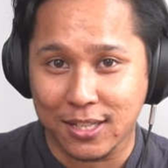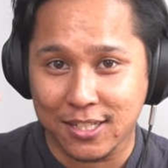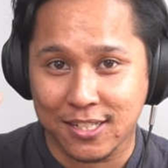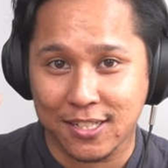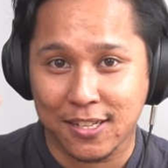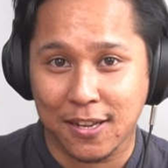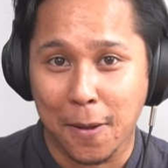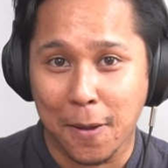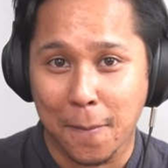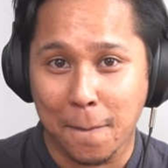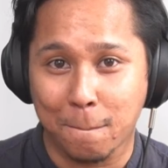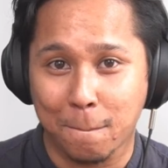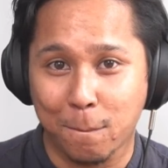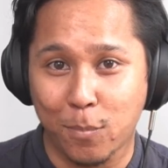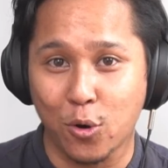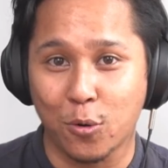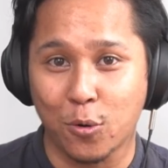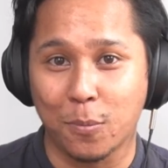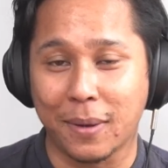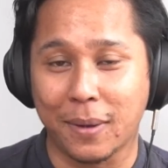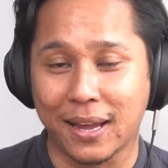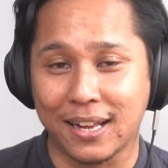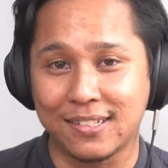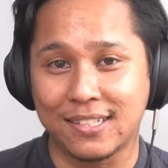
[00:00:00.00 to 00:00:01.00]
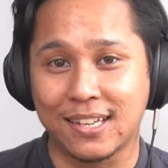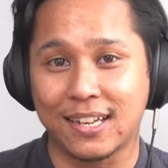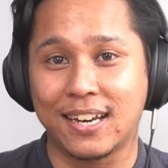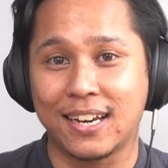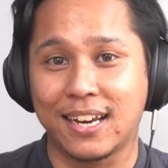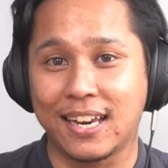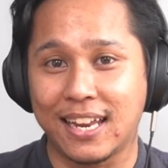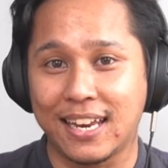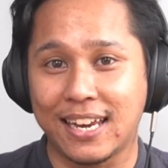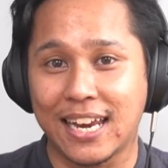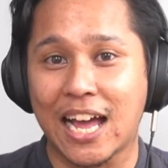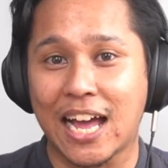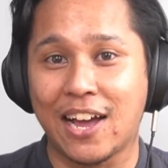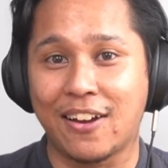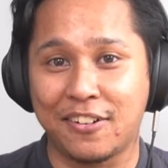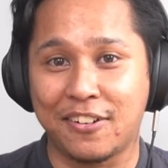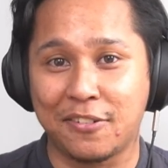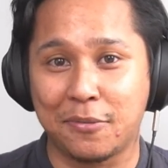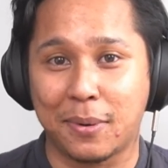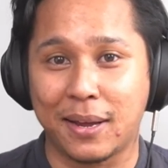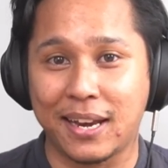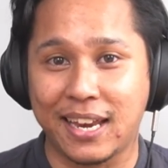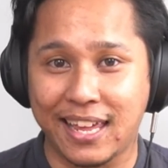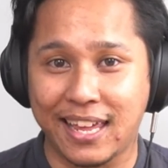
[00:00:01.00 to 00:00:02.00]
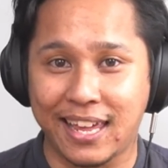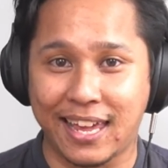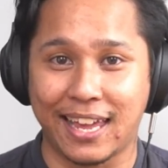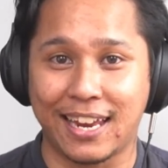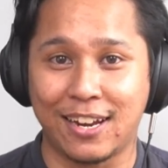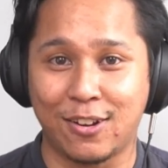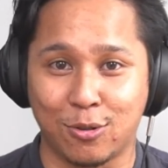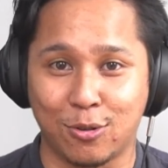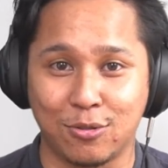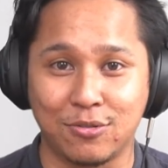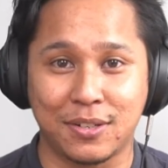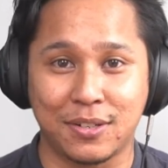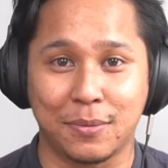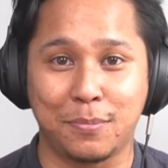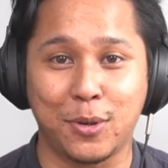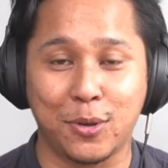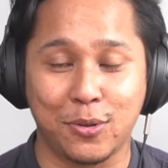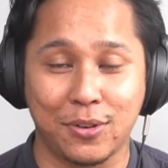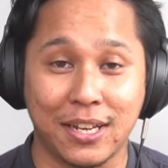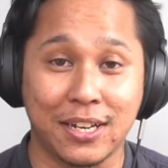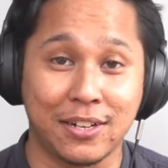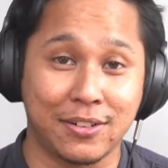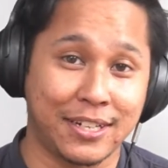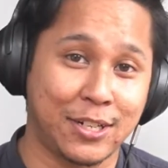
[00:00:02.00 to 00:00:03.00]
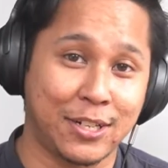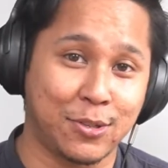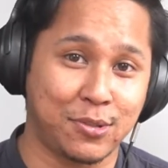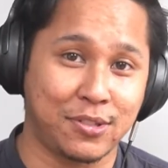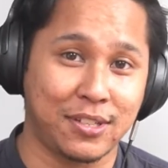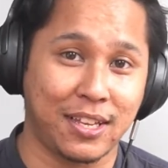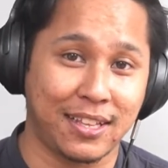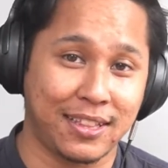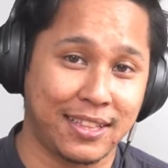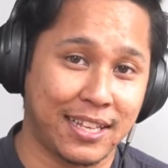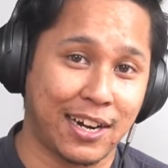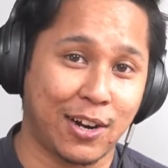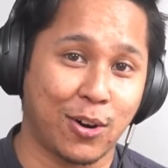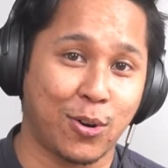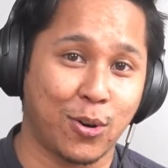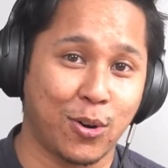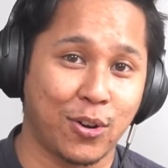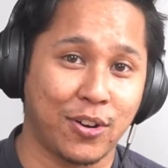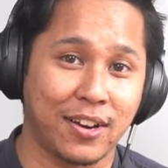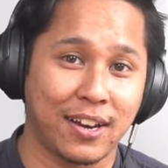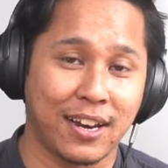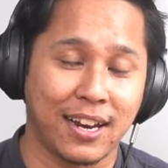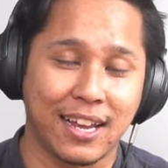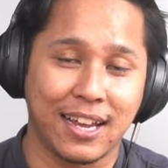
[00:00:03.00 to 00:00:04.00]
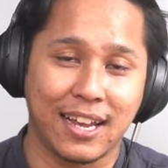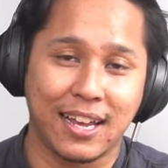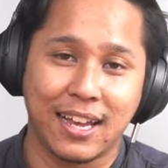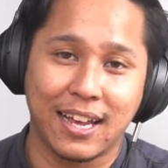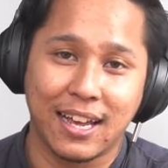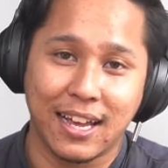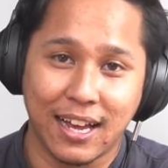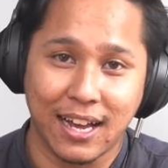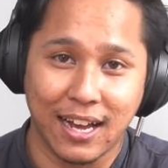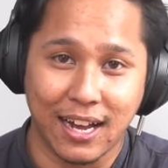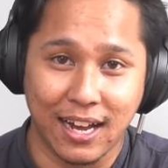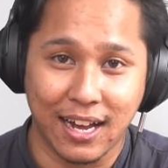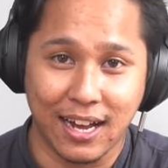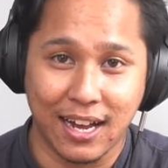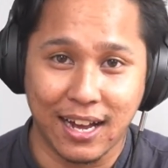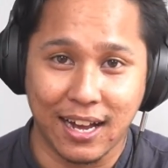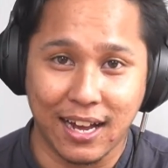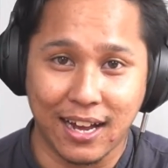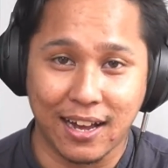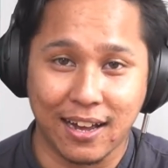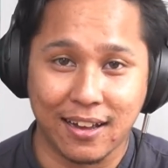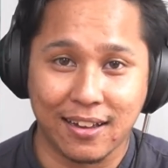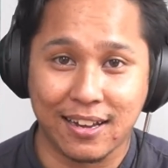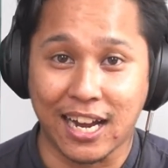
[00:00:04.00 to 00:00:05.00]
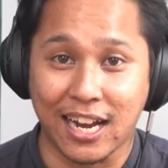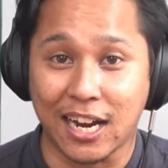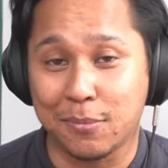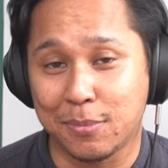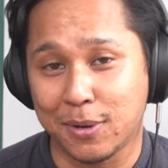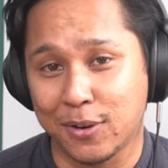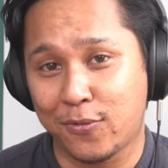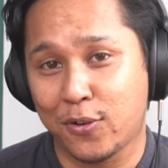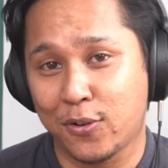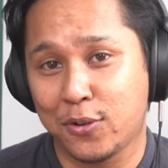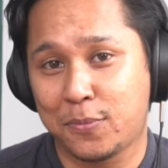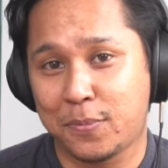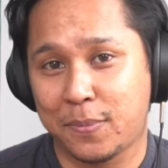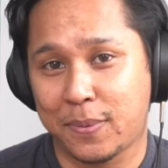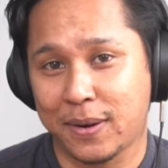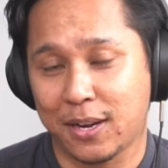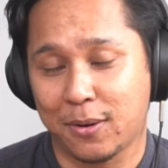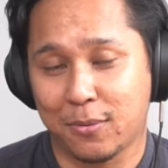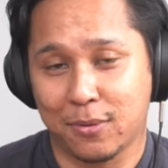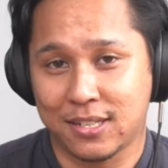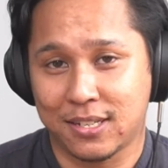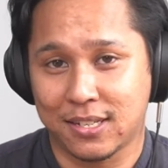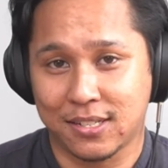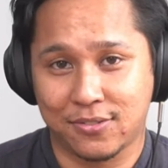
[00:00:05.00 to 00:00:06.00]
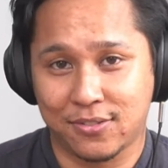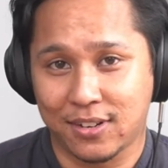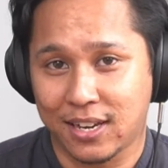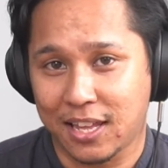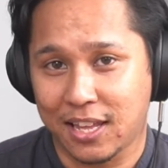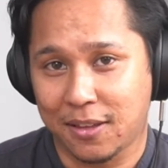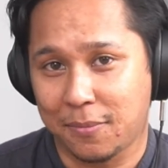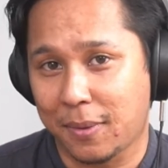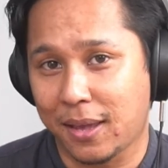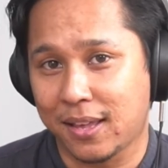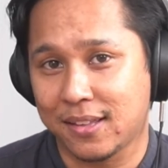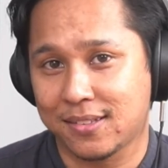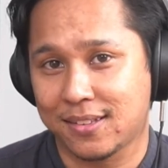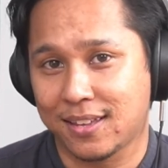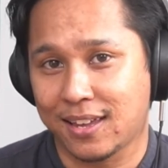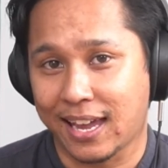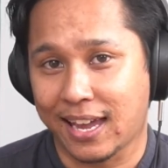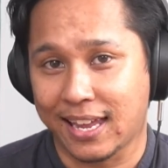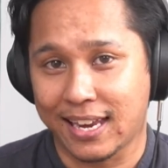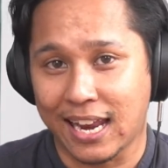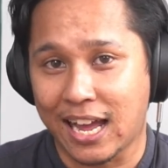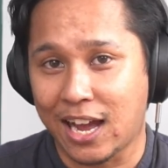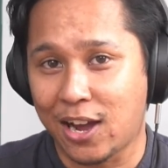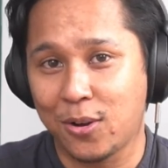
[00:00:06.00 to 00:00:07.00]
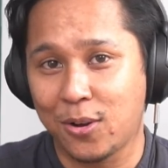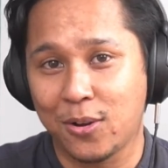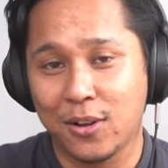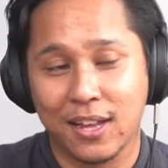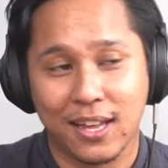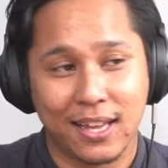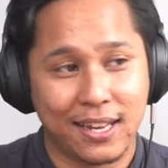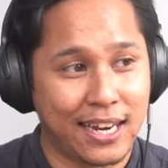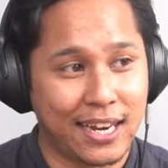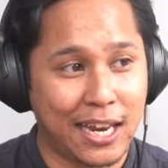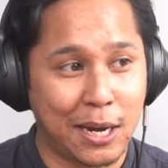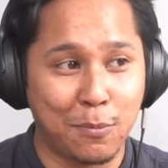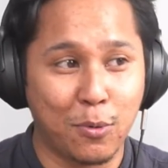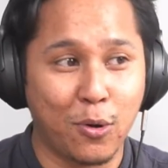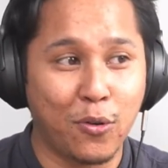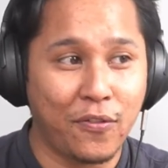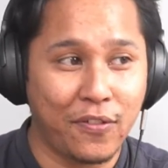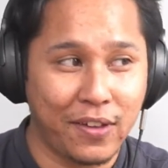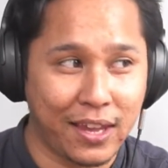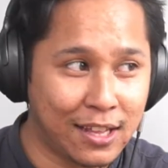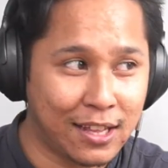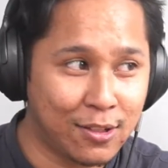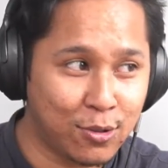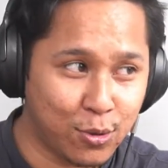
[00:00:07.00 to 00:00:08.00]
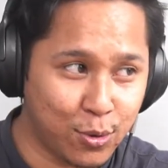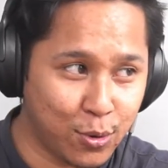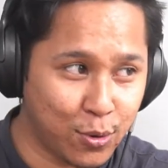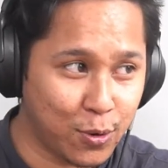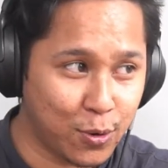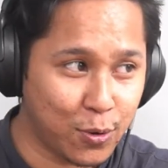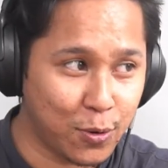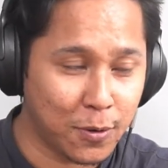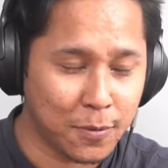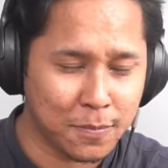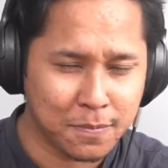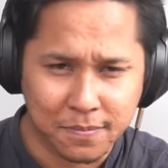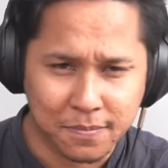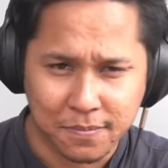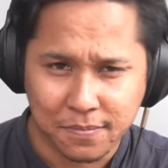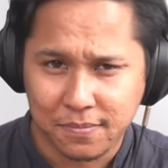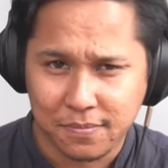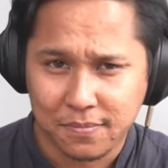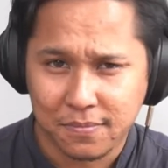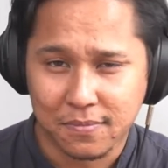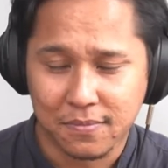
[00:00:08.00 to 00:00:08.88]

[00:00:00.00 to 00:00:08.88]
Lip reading: switch, boom, and suddenly now everybody can contribute in reducing their own carbon footprint, which is really amazing. And now they're moving into